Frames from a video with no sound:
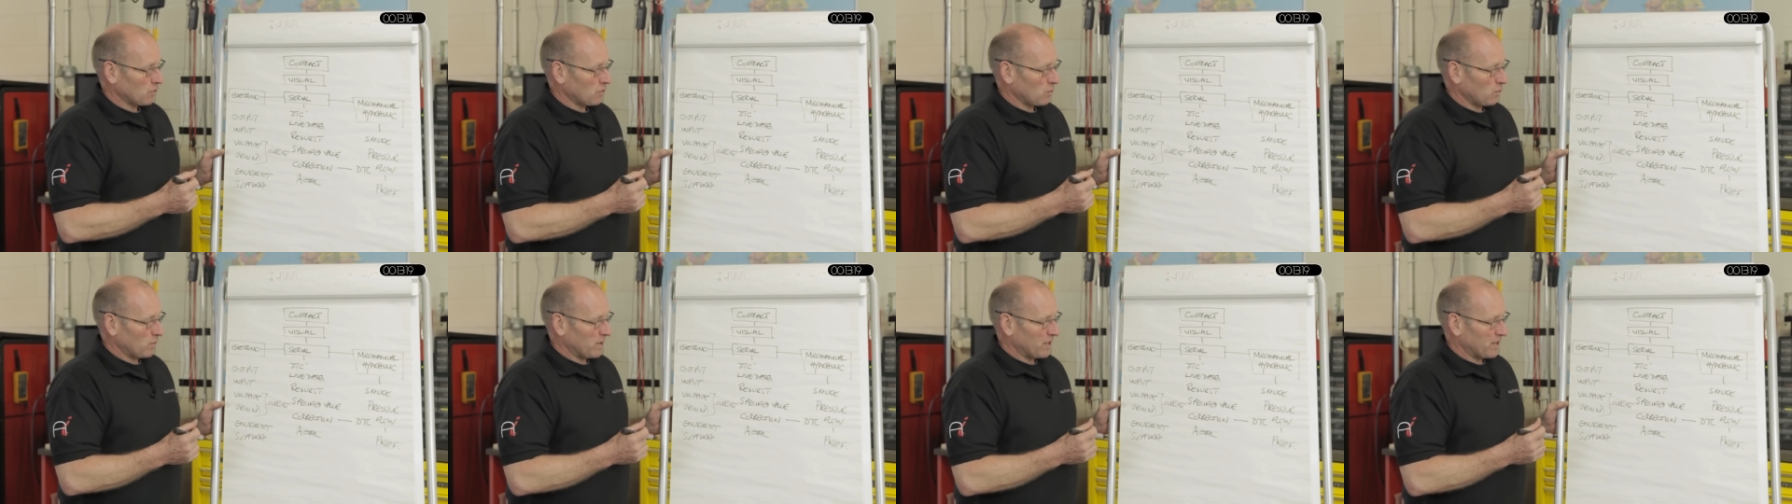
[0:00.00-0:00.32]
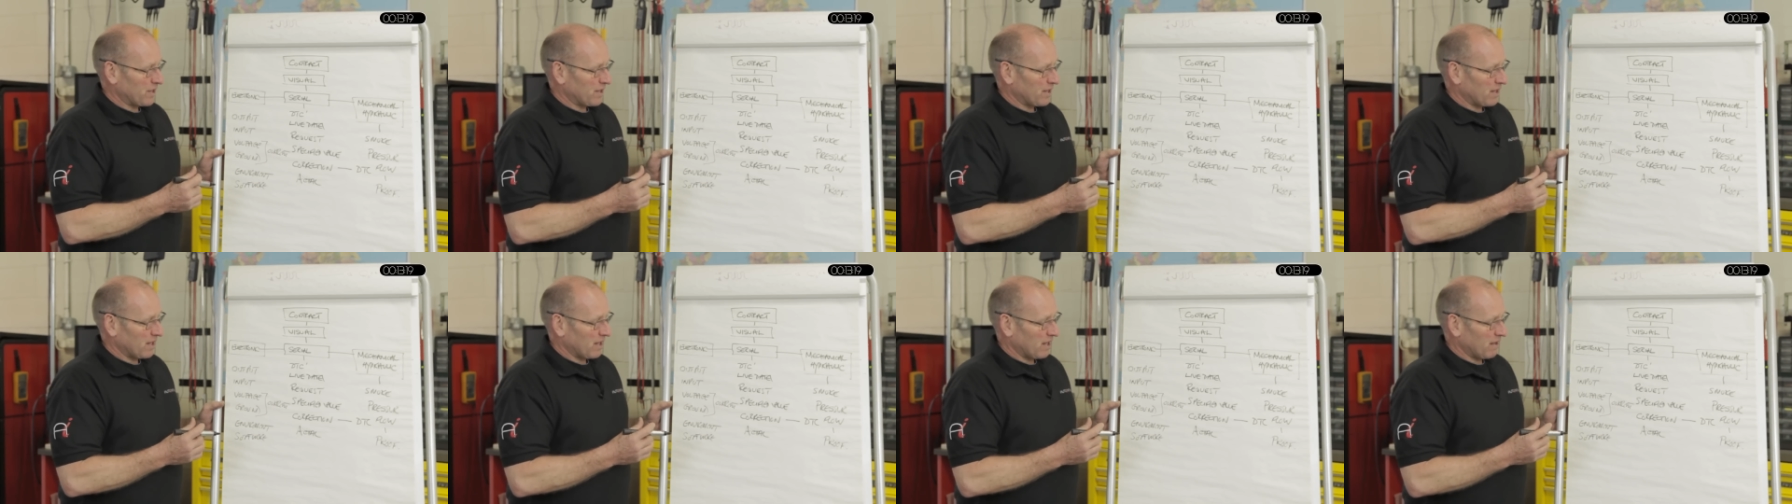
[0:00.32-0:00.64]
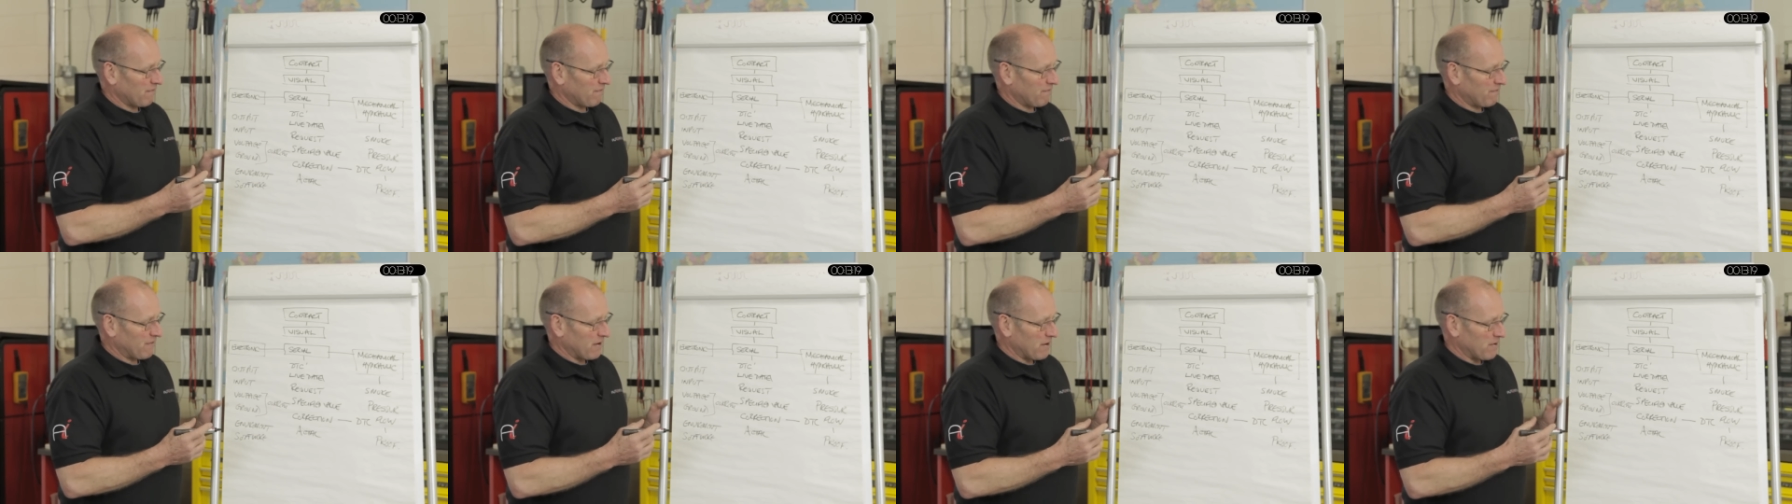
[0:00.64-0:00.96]
with
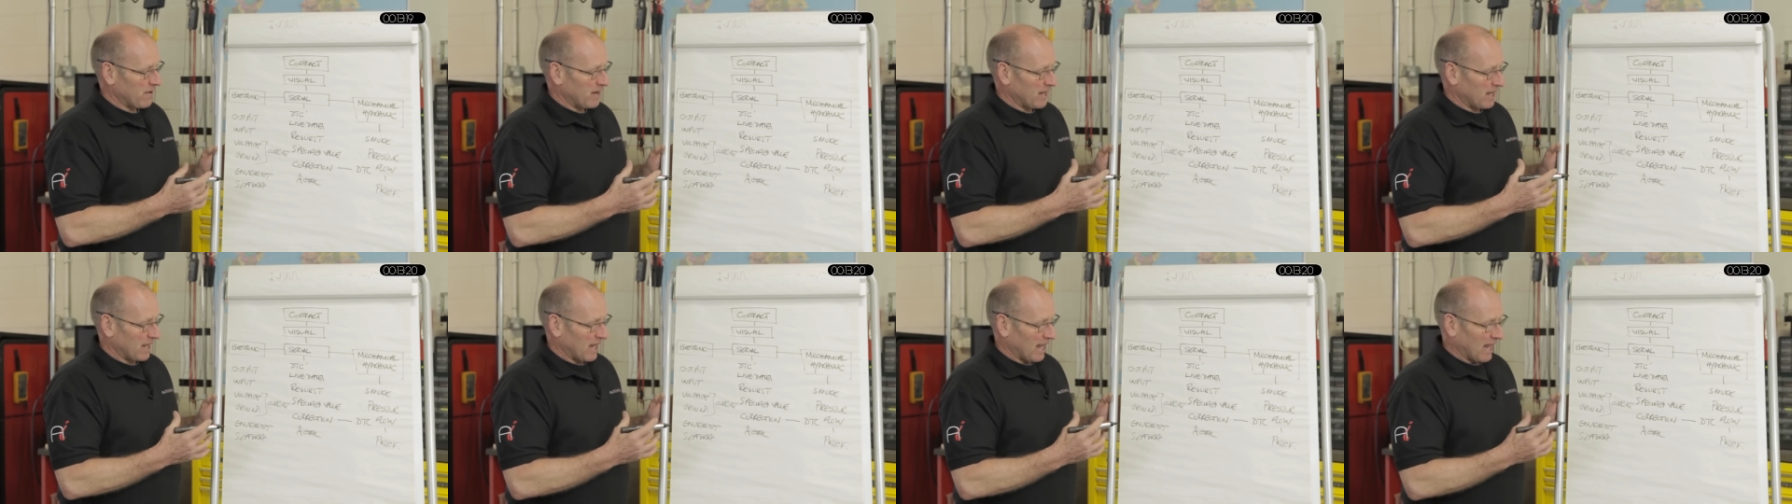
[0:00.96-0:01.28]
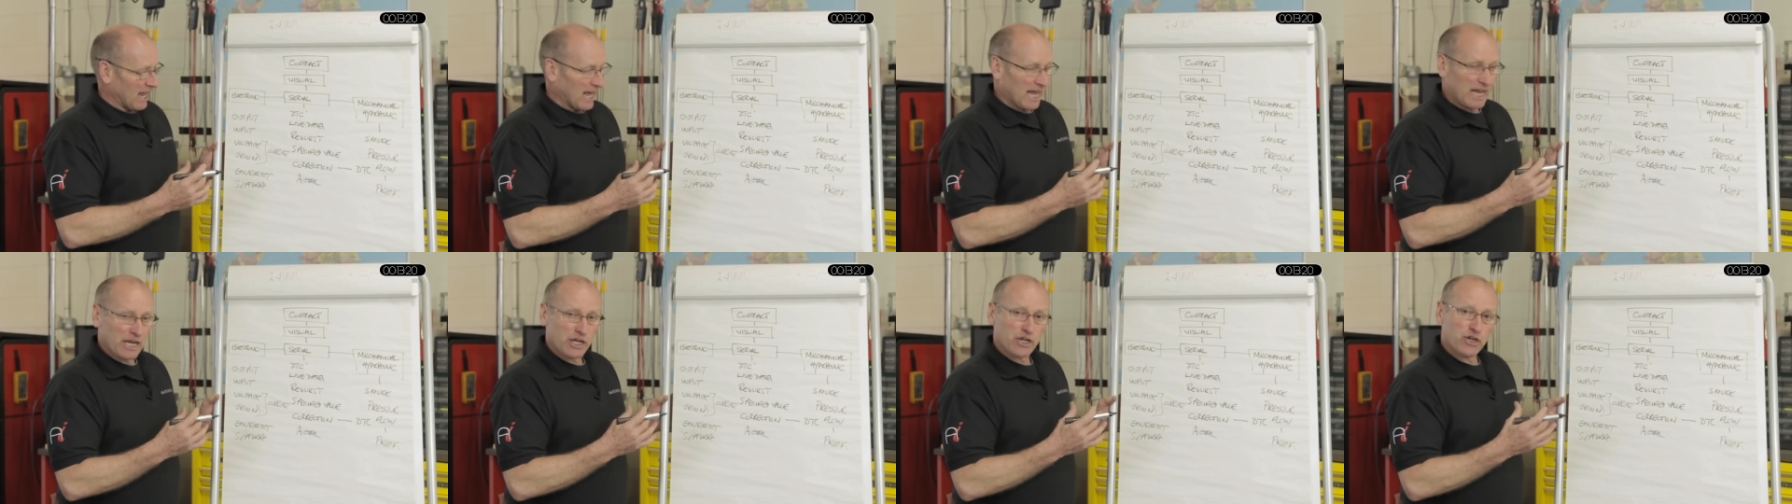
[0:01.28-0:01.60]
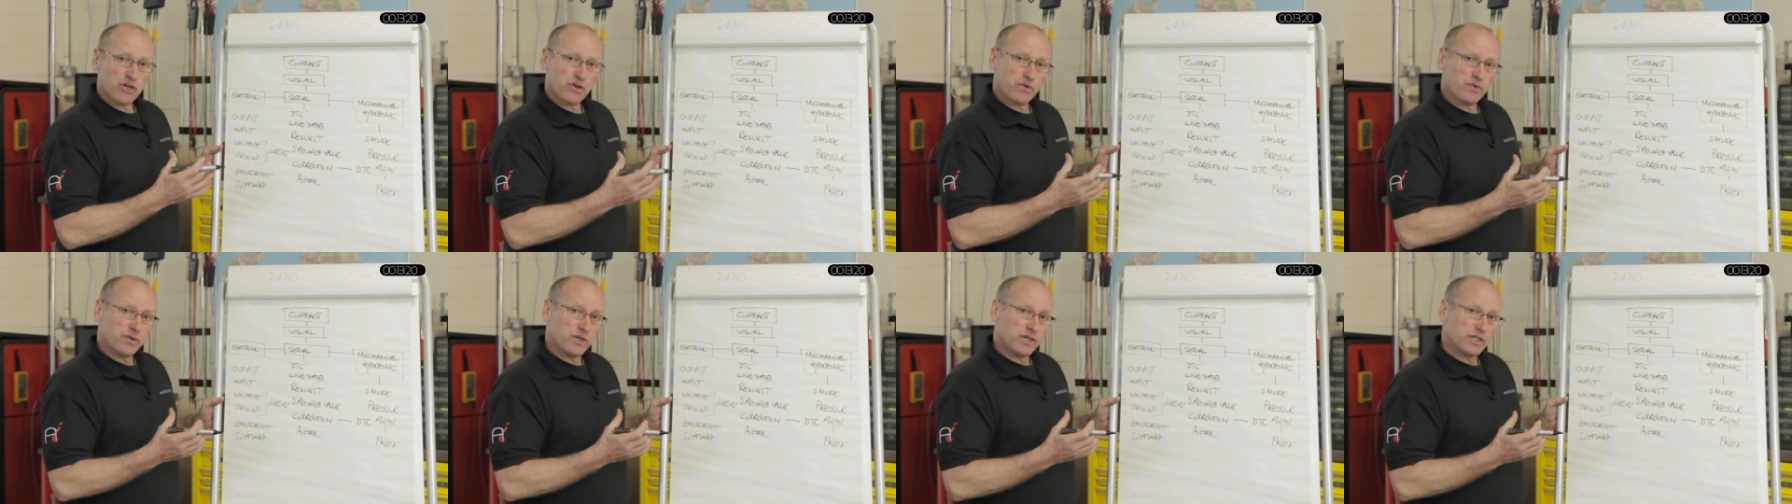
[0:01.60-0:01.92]
a very
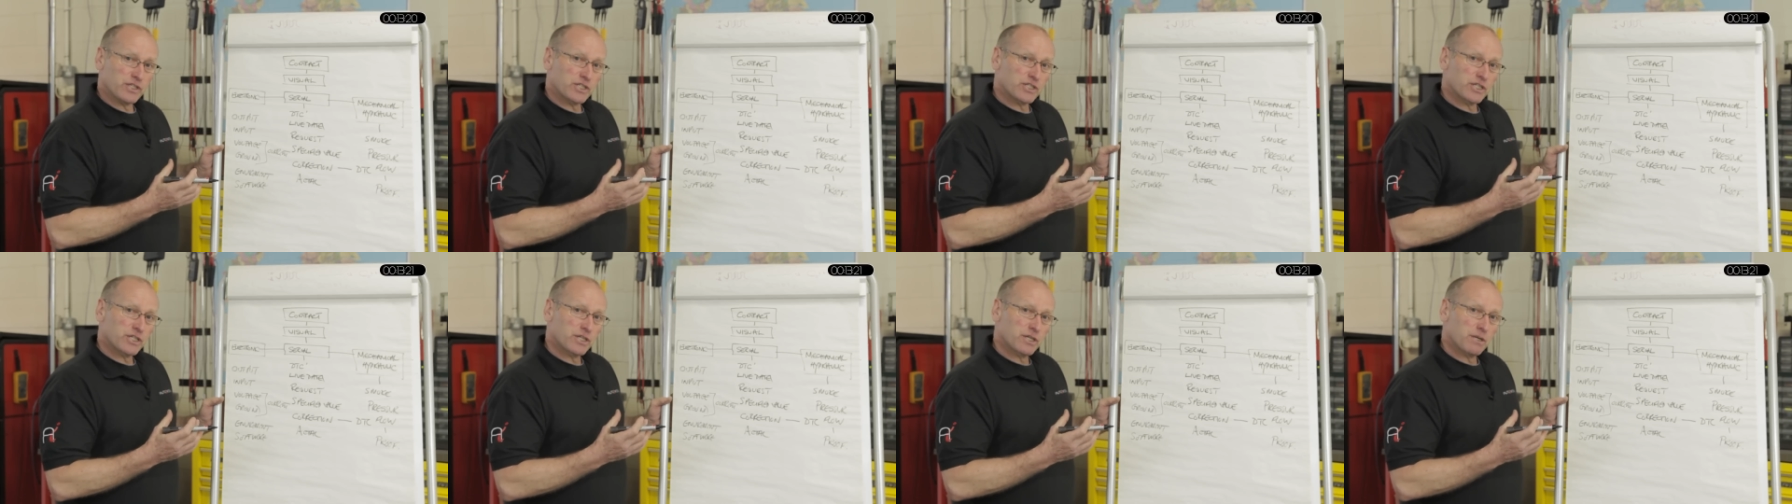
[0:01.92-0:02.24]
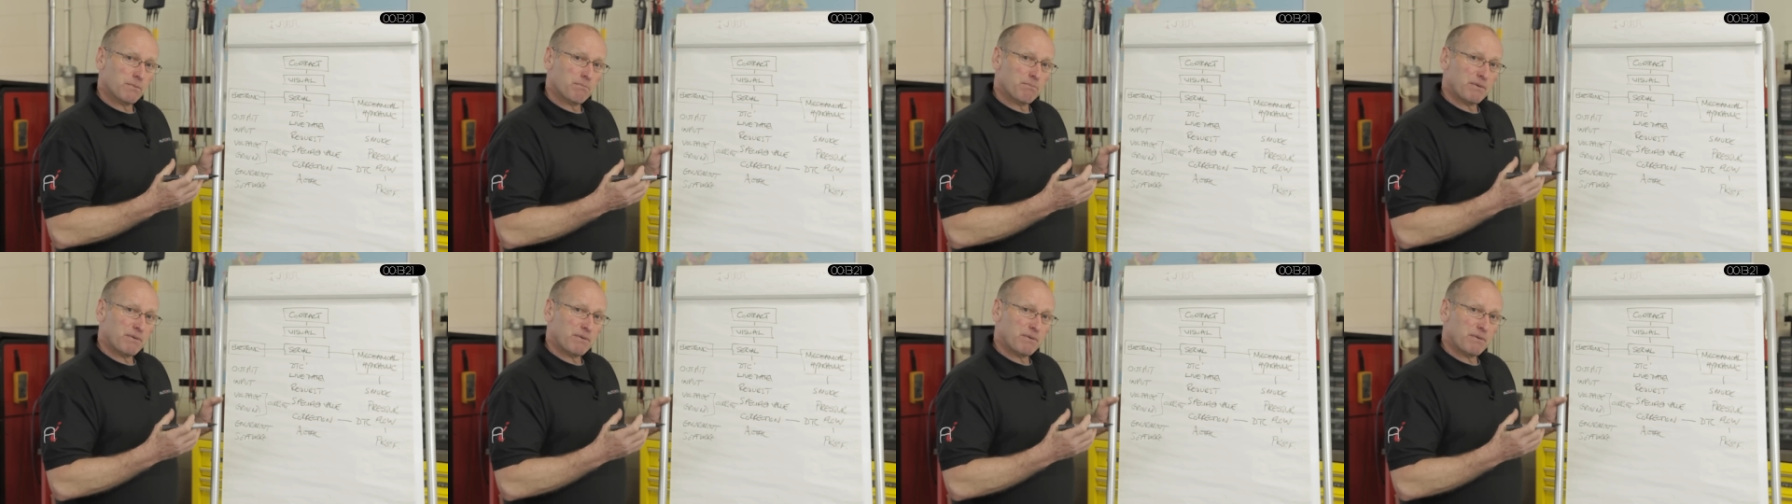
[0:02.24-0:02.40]
accurate